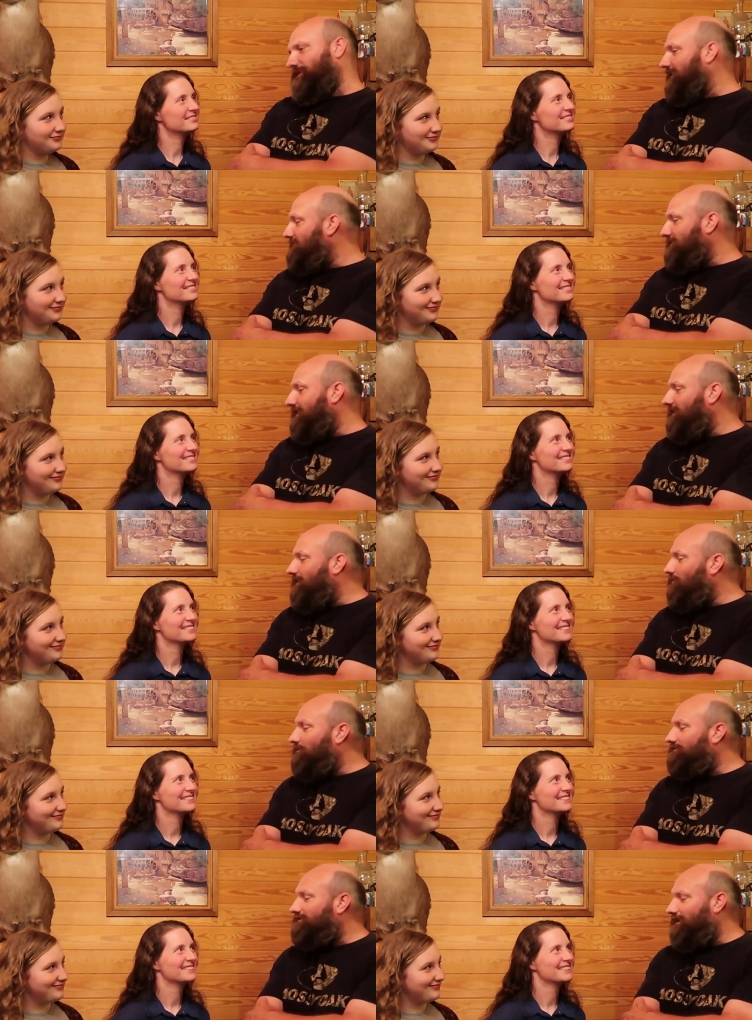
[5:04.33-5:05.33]
Speaker 1: anything y'all
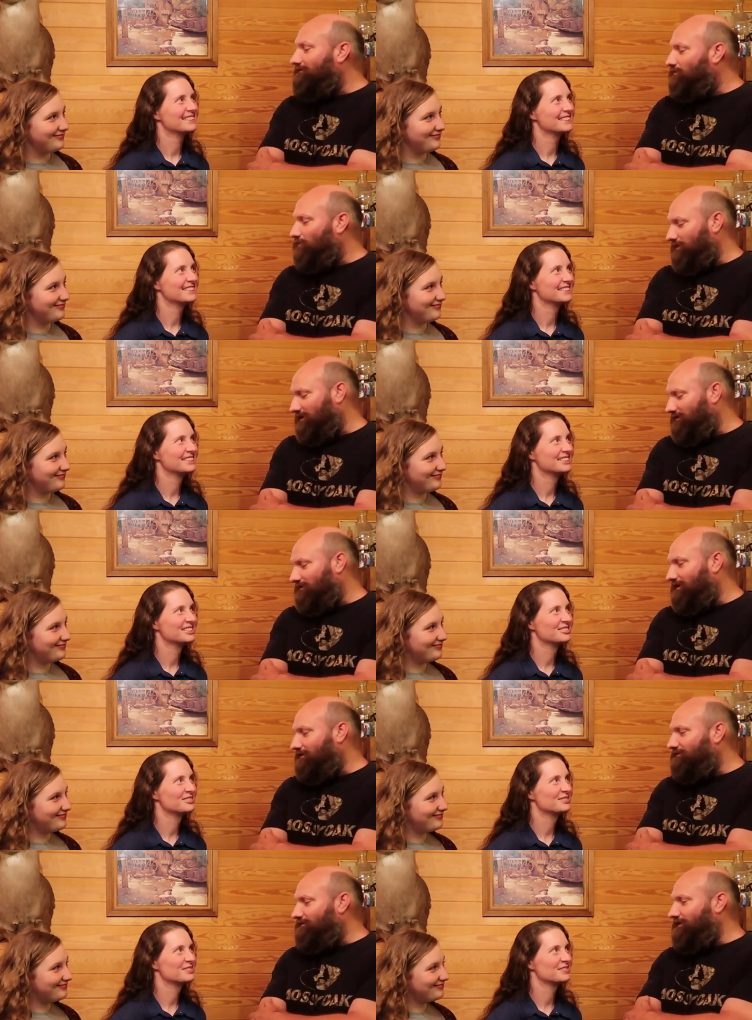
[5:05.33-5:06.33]
want to say before we get on
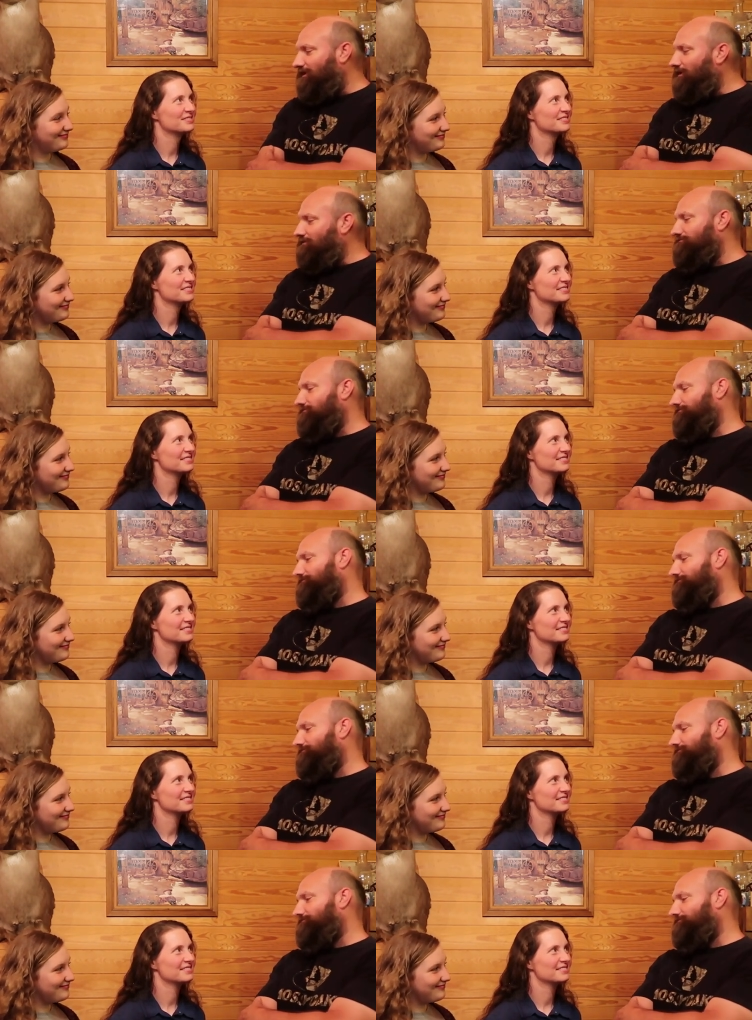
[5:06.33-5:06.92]
off the video?